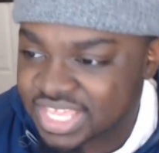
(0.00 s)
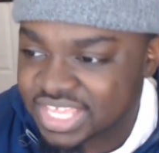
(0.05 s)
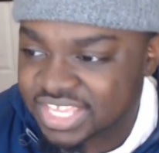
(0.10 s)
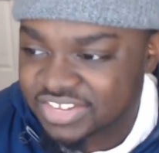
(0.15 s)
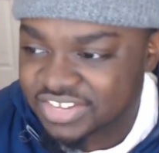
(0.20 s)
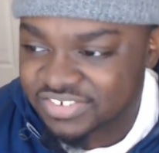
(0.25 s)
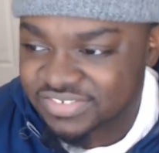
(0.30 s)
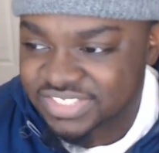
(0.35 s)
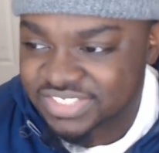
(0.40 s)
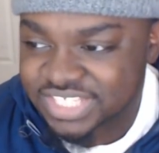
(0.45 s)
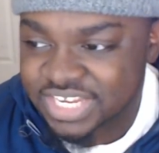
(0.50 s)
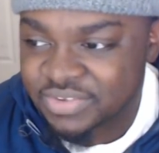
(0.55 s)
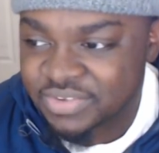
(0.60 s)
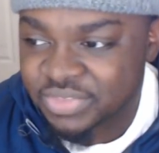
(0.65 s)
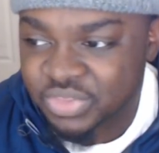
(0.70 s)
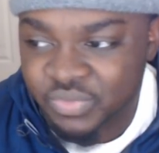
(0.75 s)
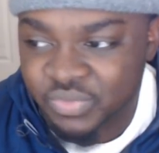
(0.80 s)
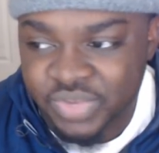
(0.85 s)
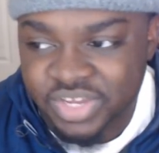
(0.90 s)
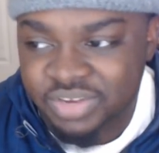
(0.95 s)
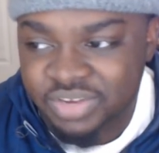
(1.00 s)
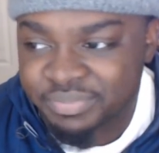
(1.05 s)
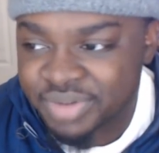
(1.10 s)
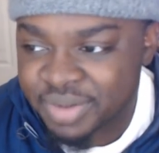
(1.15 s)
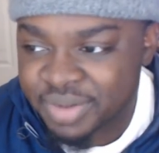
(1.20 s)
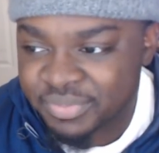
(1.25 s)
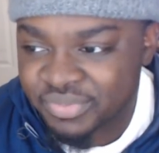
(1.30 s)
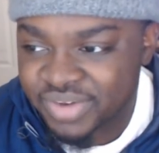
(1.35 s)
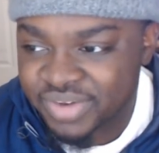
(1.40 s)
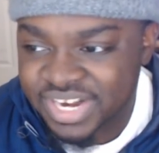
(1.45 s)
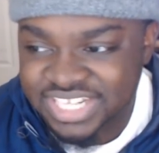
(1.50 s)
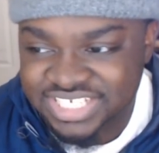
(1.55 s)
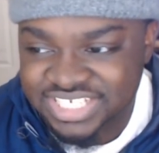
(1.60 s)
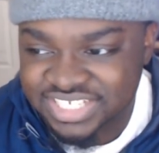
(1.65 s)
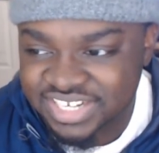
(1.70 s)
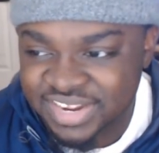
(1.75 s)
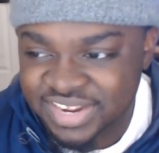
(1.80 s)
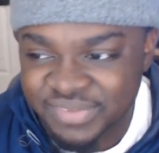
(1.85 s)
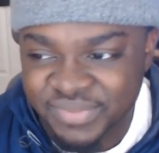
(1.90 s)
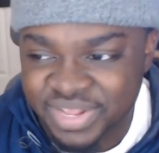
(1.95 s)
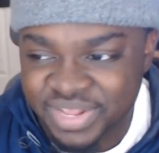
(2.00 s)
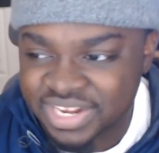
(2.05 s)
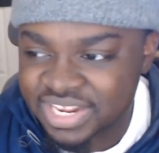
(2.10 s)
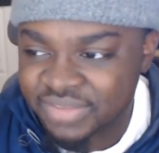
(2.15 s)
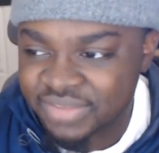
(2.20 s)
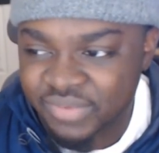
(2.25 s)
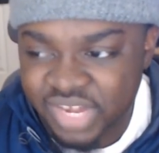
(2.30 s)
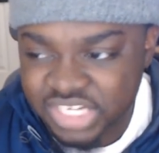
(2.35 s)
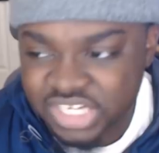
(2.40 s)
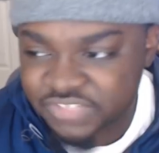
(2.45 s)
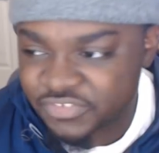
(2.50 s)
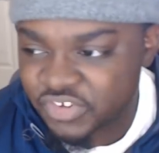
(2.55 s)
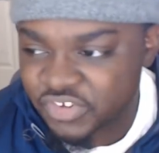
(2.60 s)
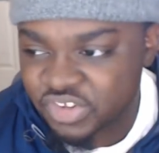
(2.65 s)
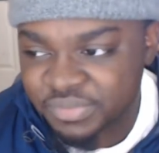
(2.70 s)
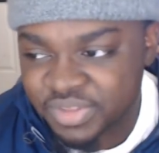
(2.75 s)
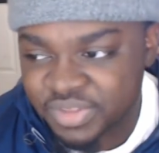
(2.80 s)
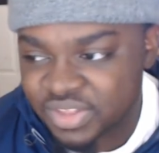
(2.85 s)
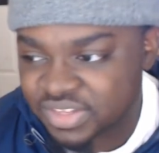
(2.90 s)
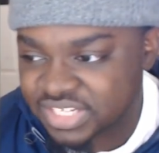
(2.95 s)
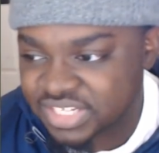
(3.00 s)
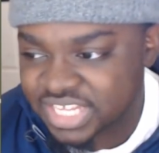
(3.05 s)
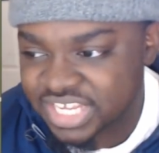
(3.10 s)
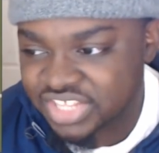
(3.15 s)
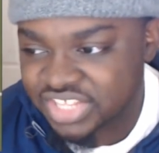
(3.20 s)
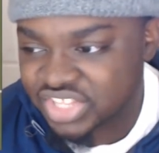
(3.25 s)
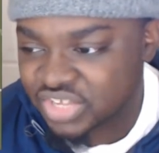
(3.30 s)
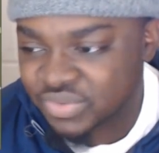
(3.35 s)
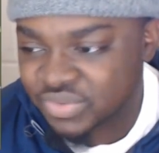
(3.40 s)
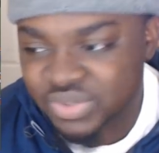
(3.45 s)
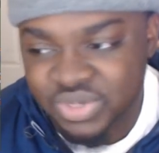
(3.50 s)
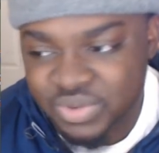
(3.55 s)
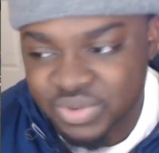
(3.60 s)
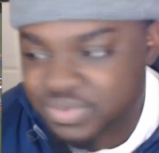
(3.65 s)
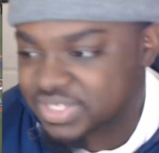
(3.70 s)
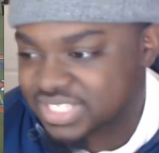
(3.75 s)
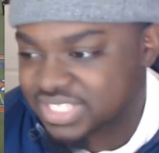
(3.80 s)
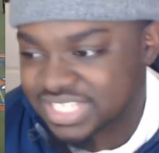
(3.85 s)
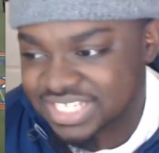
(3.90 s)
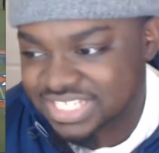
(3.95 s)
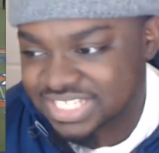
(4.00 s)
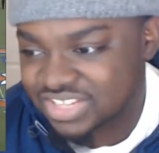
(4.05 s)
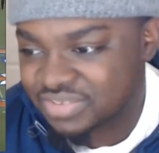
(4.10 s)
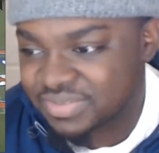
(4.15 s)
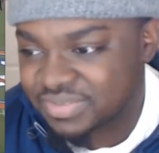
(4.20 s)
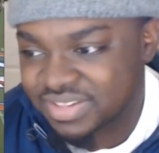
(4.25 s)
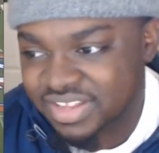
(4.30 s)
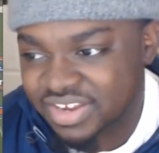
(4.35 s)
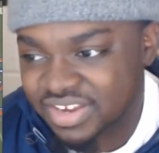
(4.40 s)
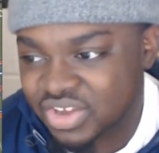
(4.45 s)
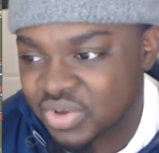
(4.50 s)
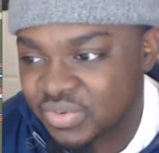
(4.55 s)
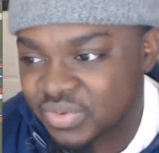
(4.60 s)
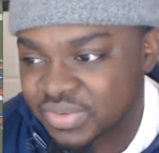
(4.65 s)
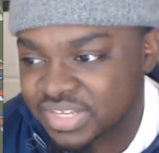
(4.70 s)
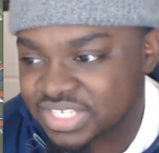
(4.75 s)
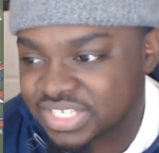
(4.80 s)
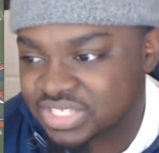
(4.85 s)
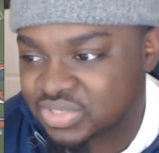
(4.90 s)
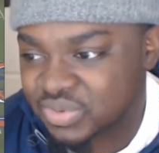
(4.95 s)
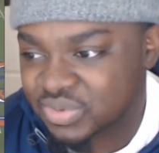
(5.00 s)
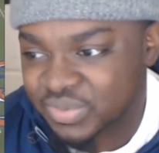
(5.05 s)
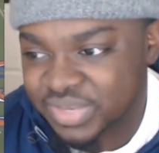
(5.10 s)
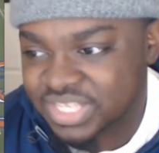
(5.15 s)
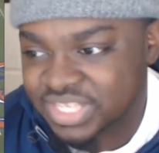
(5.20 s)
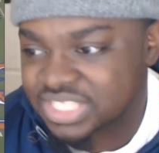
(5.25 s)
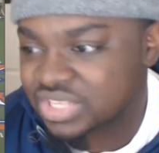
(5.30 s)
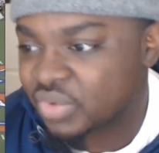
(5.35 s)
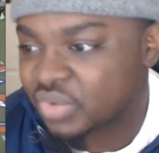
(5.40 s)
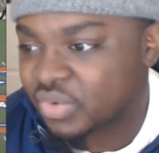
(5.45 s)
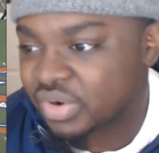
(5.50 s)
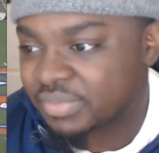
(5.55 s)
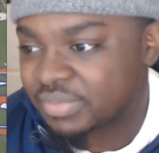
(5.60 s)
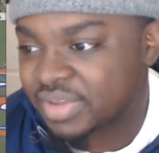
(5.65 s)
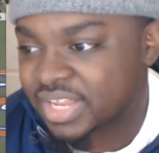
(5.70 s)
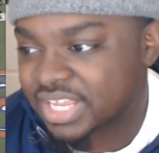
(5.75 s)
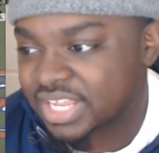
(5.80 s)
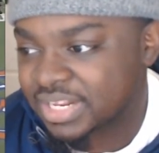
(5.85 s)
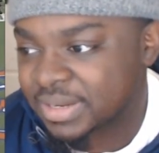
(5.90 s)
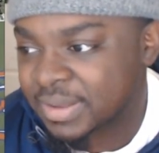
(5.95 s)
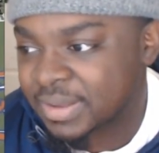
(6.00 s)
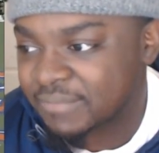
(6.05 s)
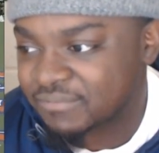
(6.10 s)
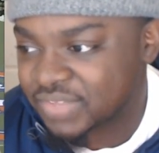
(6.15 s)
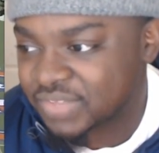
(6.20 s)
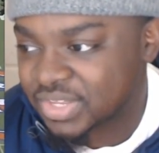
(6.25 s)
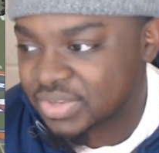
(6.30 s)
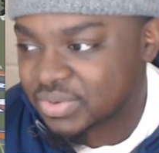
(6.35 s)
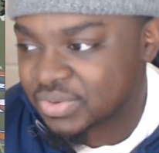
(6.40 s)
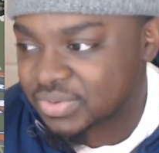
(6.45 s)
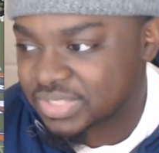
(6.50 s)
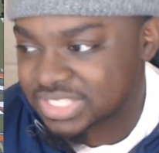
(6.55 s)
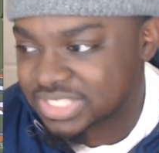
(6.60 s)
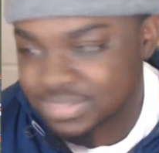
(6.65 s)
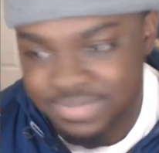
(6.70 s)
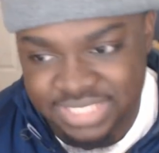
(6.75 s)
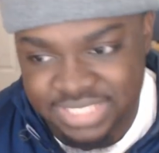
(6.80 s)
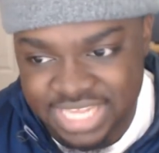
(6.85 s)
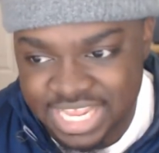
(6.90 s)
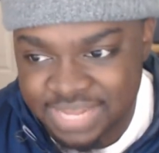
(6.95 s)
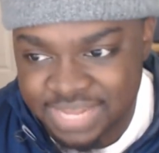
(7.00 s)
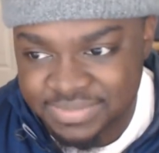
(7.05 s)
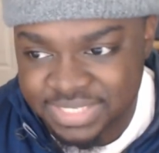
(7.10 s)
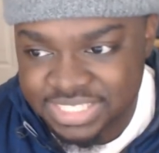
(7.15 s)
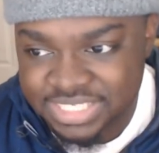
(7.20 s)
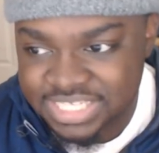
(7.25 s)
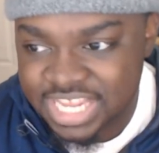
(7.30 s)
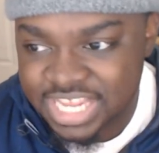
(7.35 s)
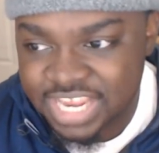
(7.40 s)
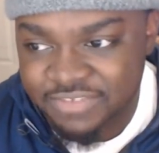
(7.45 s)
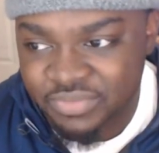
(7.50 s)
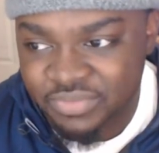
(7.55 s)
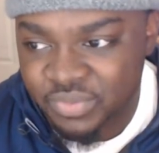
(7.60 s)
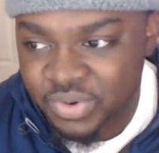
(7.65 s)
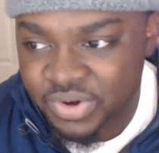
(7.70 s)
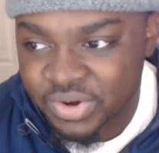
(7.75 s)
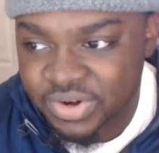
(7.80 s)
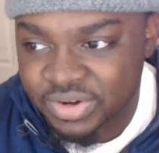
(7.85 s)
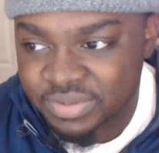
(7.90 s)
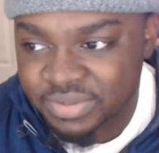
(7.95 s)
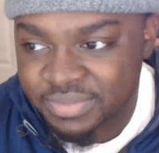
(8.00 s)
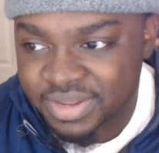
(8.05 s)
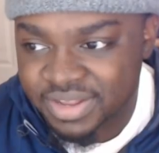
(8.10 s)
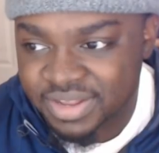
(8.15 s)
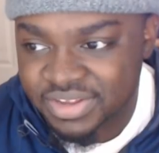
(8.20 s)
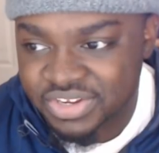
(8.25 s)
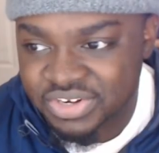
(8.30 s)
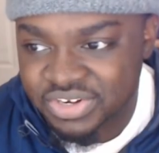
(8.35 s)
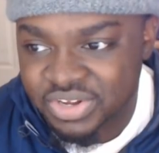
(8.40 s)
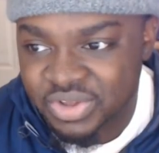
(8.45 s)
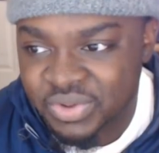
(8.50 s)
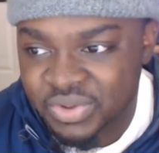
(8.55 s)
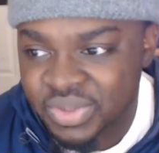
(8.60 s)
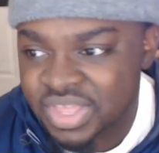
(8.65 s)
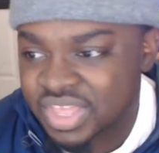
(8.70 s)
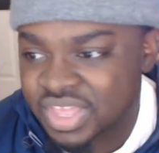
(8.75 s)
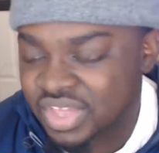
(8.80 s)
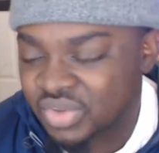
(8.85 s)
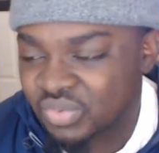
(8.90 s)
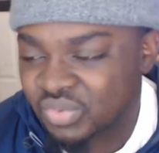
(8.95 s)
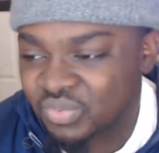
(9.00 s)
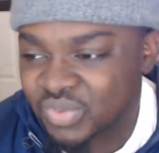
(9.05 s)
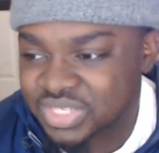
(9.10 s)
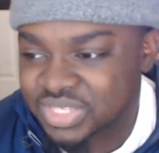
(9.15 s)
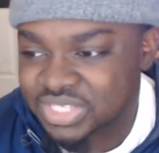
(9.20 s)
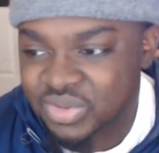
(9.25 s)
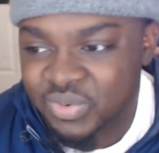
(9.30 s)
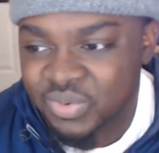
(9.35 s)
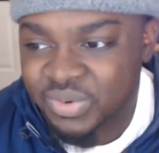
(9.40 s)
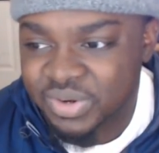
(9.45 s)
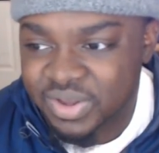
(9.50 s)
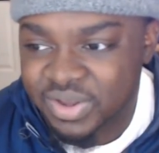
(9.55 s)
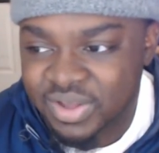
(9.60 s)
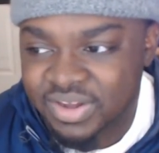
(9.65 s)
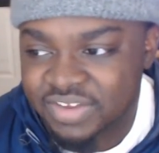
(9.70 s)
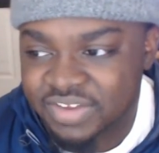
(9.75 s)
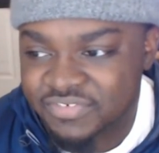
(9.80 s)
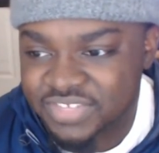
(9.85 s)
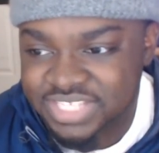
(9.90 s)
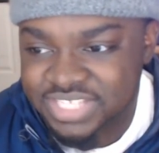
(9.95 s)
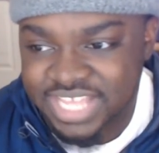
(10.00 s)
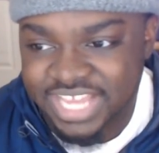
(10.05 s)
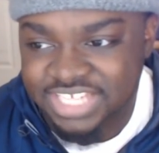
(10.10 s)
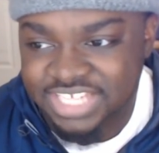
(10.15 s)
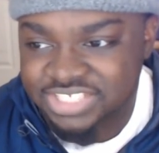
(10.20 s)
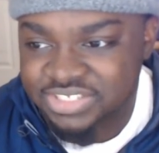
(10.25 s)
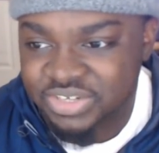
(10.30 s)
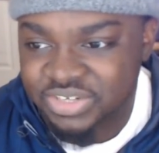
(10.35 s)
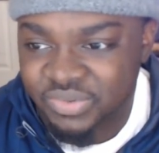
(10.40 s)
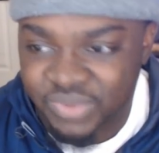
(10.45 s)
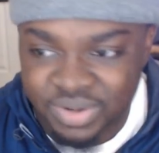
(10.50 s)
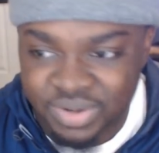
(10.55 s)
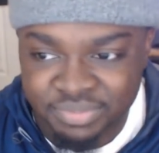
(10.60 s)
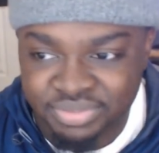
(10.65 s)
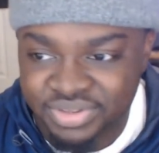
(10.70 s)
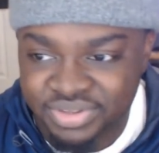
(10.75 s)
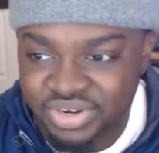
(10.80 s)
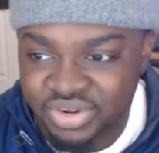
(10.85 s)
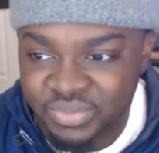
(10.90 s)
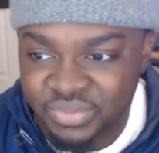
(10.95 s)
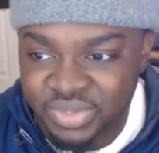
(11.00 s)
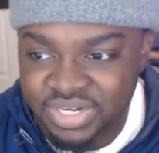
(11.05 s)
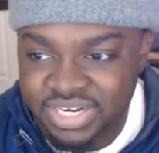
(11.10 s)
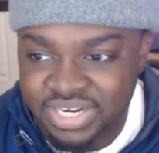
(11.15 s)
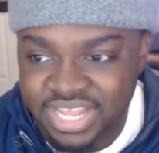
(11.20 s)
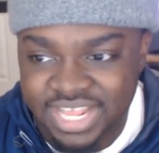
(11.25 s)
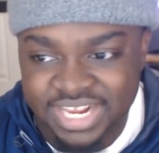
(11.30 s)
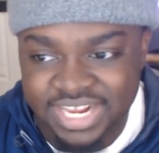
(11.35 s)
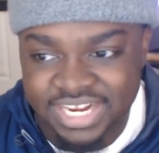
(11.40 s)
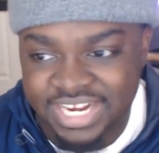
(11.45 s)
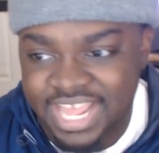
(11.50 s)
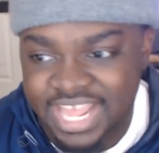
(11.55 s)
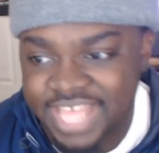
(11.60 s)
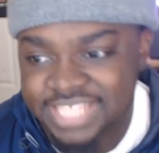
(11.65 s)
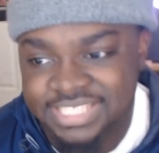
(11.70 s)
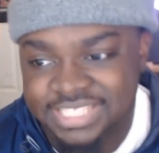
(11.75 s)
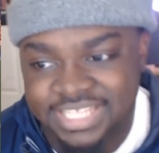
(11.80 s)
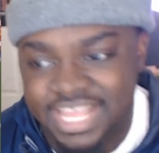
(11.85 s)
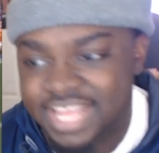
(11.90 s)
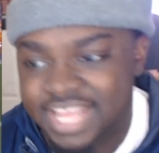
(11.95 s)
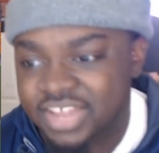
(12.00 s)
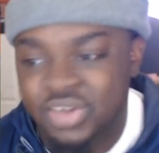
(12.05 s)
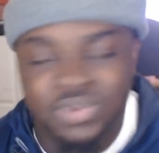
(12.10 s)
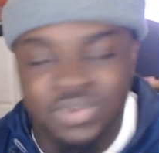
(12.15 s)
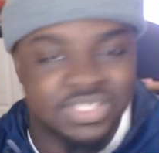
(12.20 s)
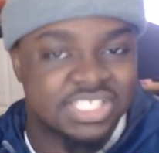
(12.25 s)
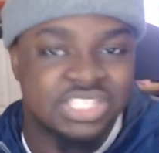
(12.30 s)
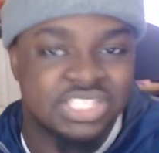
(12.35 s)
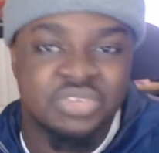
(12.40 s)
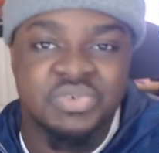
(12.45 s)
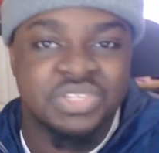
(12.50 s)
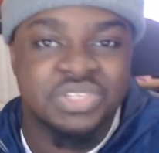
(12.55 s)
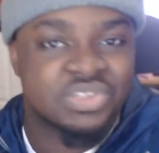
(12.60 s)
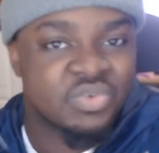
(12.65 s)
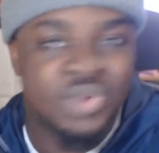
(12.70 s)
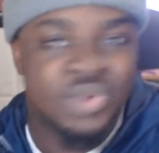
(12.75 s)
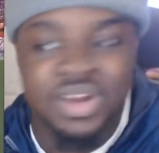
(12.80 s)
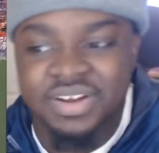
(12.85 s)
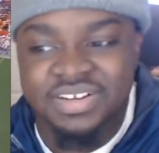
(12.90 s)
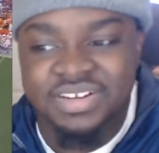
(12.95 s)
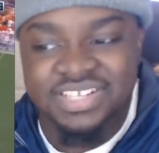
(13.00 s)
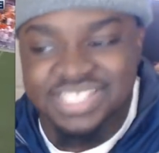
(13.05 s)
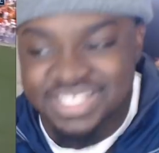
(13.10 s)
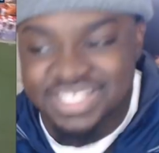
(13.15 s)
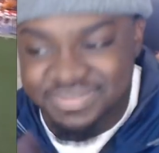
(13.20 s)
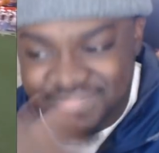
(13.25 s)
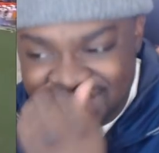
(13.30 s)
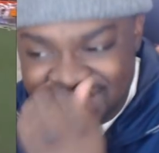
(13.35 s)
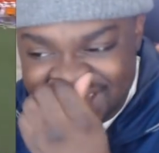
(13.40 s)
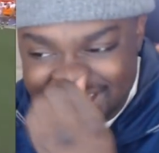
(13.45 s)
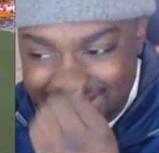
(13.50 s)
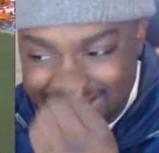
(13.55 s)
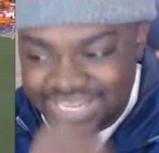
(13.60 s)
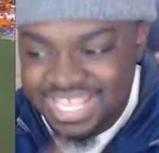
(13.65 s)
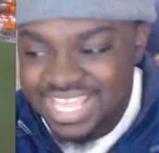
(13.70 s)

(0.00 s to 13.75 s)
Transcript: you know what I'm saying, with the weaker preparation, and they and they watch film all day, they will notice this. They'll be like, oh, he's so he's so worried about getting upfield sometimes. He's not even worried about, you know, what's going on, if it's actually a run play or whatnot. And that's that goes into his awareness. The man,